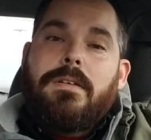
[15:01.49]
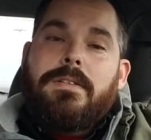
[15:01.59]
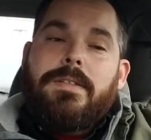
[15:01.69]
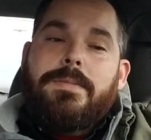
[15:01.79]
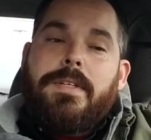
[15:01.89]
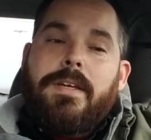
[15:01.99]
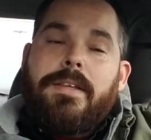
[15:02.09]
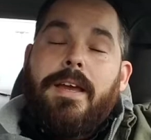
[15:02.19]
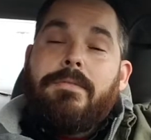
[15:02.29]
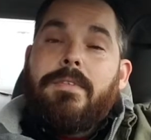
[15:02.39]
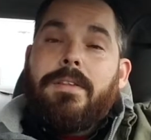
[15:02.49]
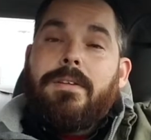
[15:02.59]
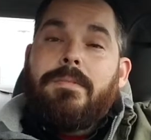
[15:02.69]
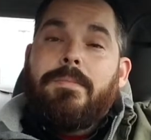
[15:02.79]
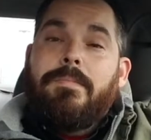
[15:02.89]
It seems like have
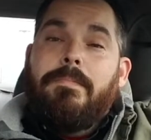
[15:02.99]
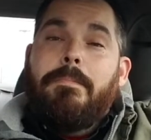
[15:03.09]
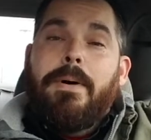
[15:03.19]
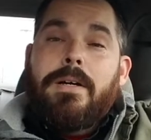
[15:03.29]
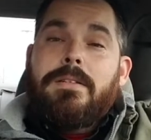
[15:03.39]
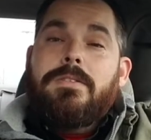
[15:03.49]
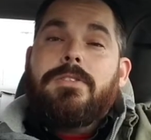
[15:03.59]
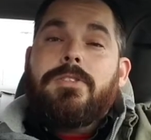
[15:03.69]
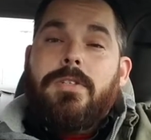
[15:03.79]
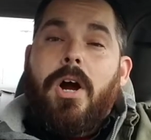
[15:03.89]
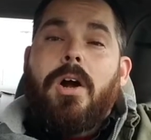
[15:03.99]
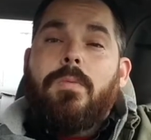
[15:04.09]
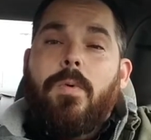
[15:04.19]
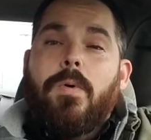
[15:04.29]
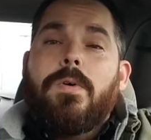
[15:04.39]
nothing but Star
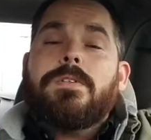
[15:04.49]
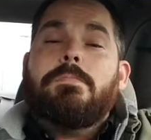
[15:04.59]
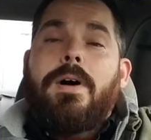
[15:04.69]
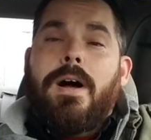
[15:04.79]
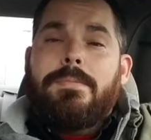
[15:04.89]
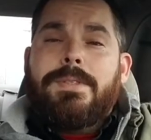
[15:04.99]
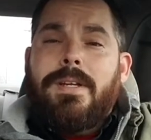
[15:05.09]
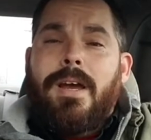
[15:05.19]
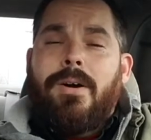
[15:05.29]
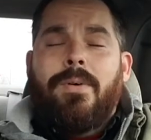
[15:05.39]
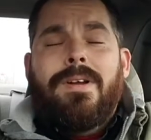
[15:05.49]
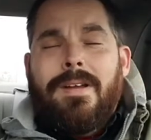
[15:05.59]
Wars pops now.